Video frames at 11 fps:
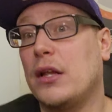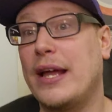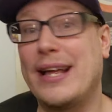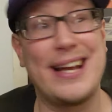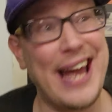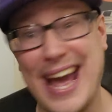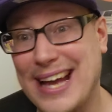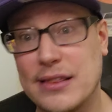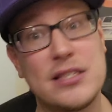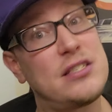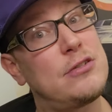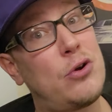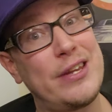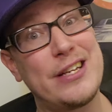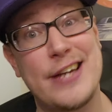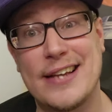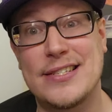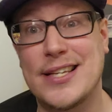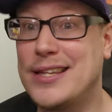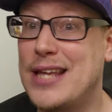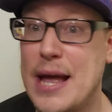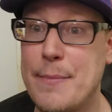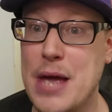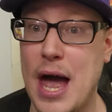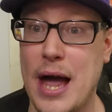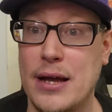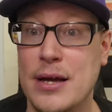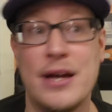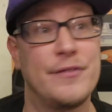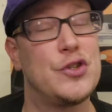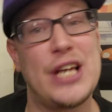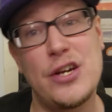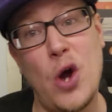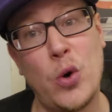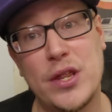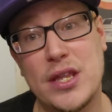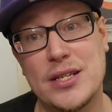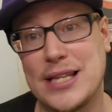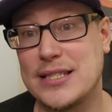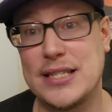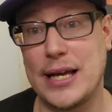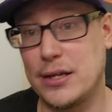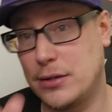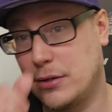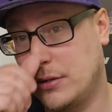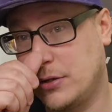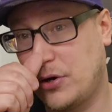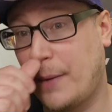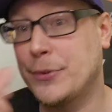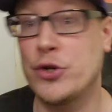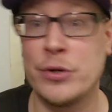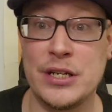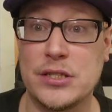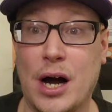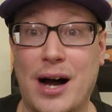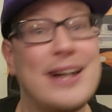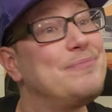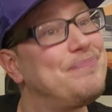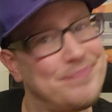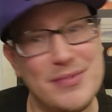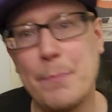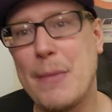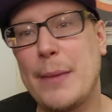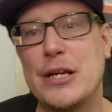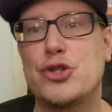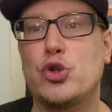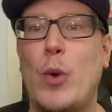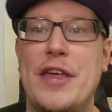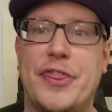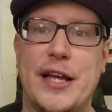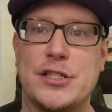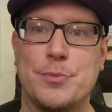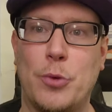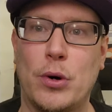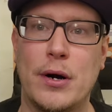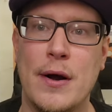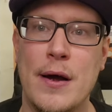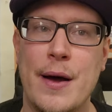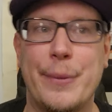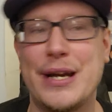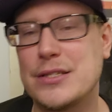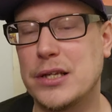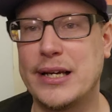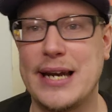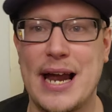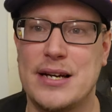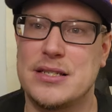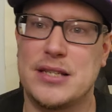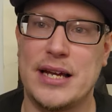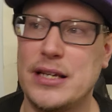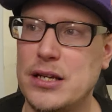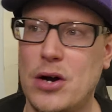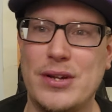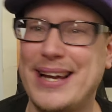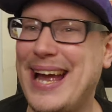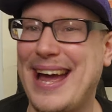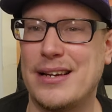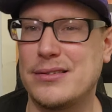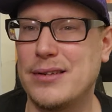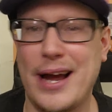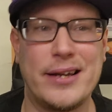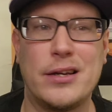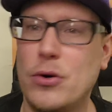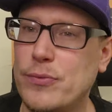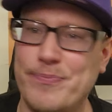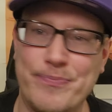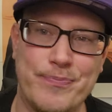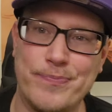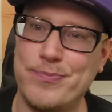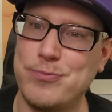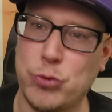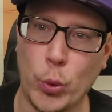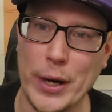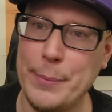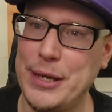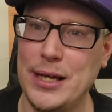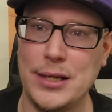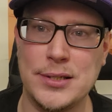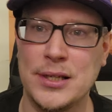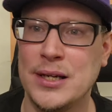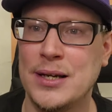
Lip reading: the Lakers, hey, this is your only chance to get in the NBA. If you say no to this, that's it. Your opportunity's gone. Maybe it'd sway things more. But he's looking at it as like, you know, like, hey, I could go three-peat,